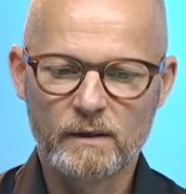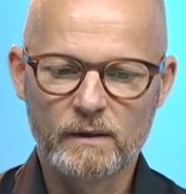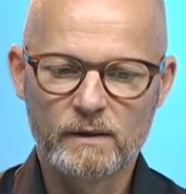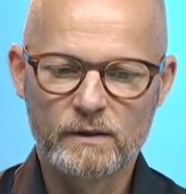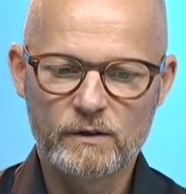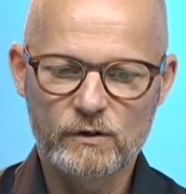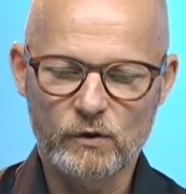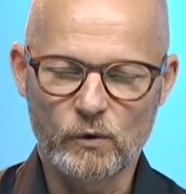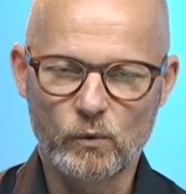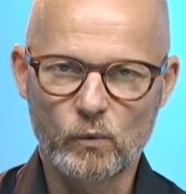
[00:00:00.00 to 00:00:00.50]

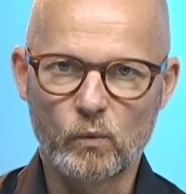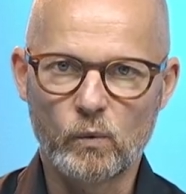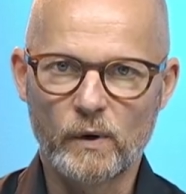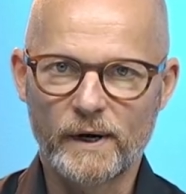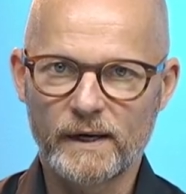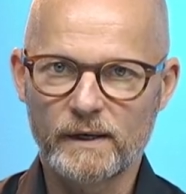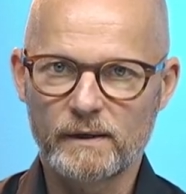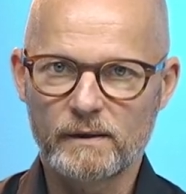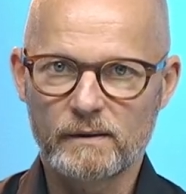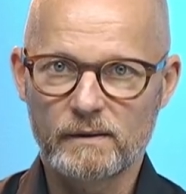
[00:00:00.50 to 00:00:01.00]
So
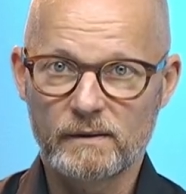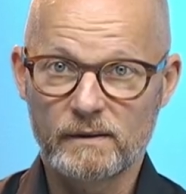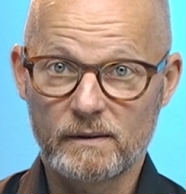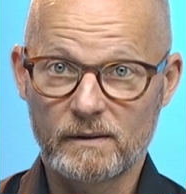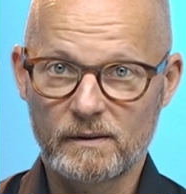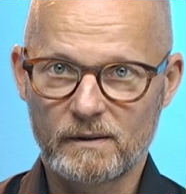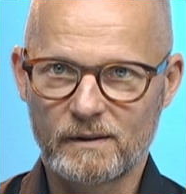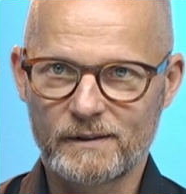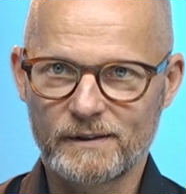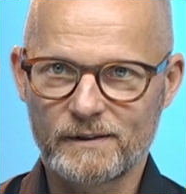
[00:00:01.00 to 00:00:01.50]
wait
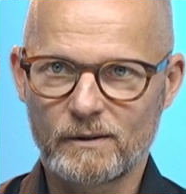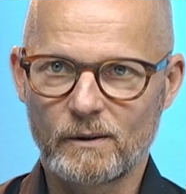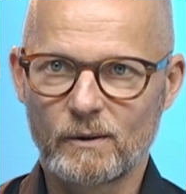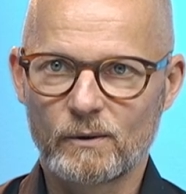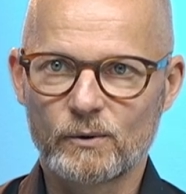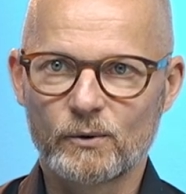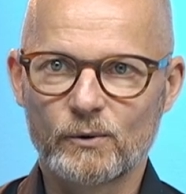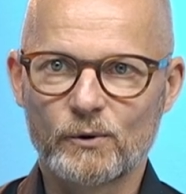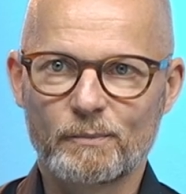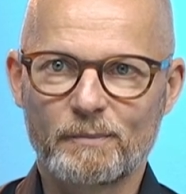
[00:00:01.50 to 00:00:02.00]
until all
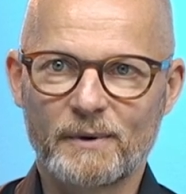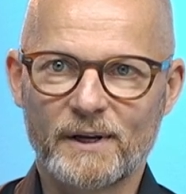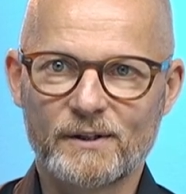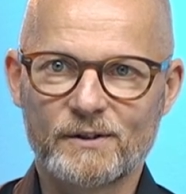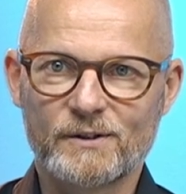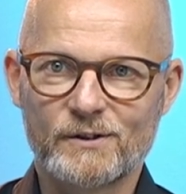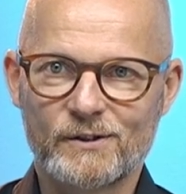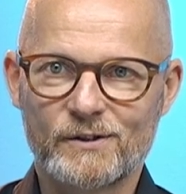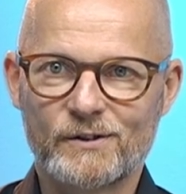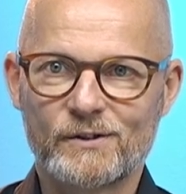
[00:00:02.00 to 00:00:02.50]
your
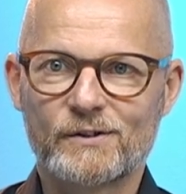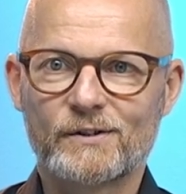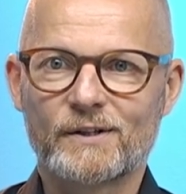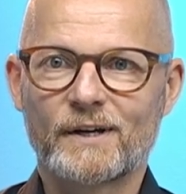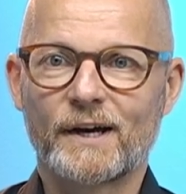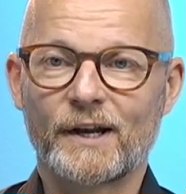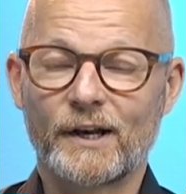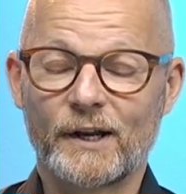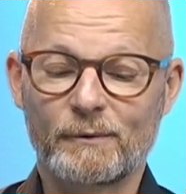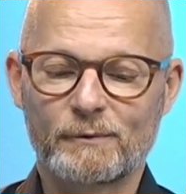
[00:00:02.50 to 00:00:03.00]
dependencies
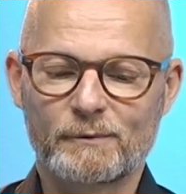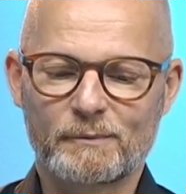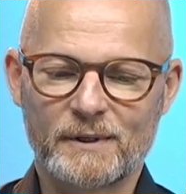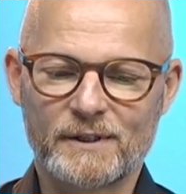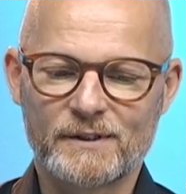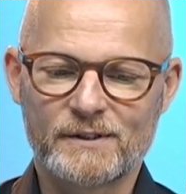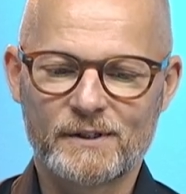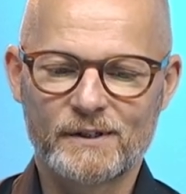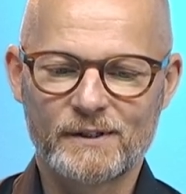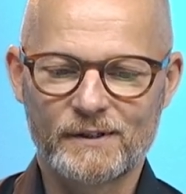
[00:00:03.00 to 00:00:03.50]
are
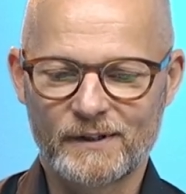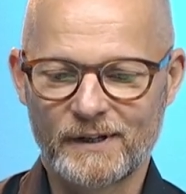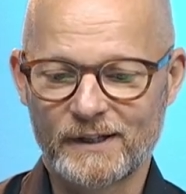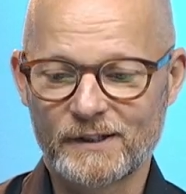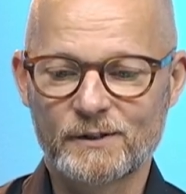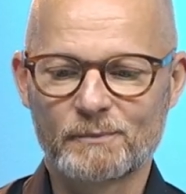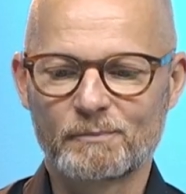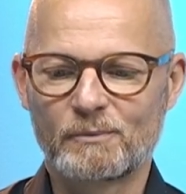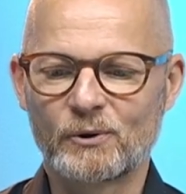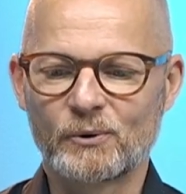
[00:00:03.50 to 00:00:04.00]
namespaced.
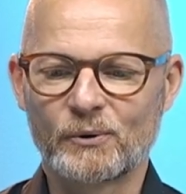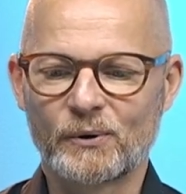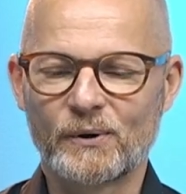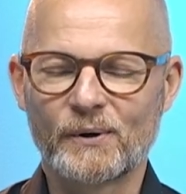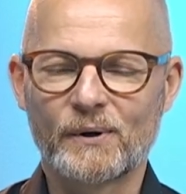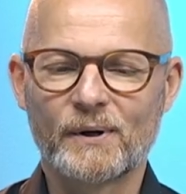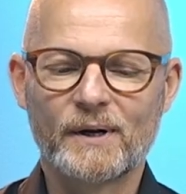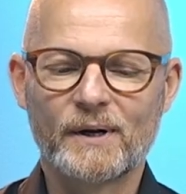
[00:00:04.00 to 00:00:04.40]
That's important.